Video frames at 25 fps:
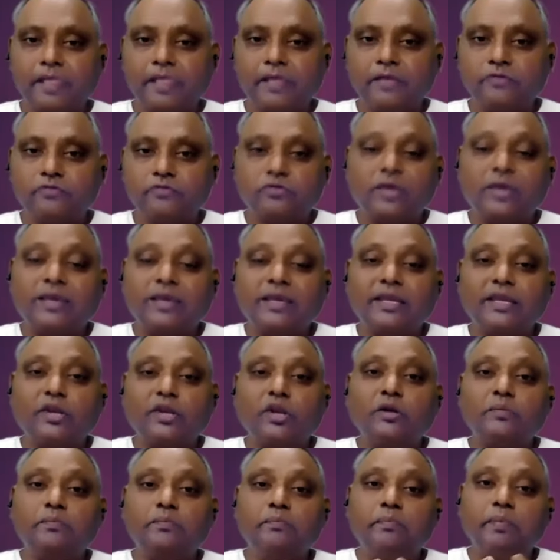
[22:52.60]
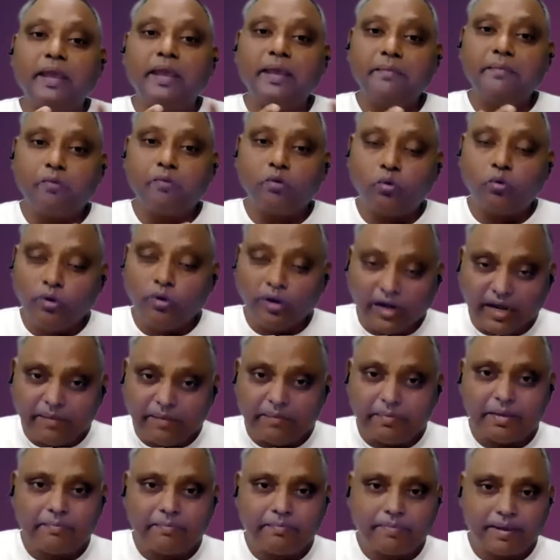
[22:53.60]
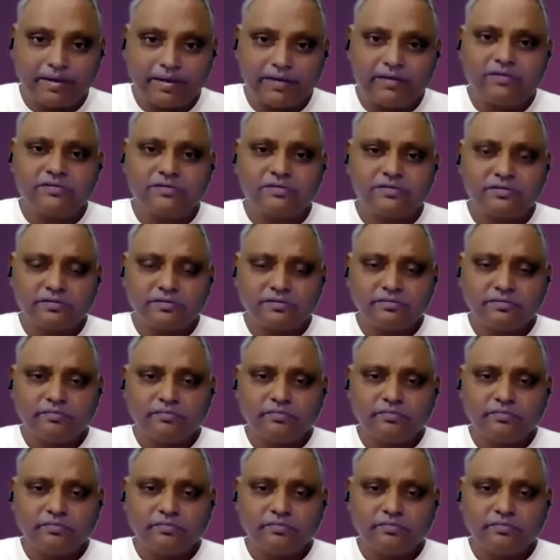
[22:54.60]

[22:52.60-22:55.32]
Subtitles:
So I cannot blame only my parents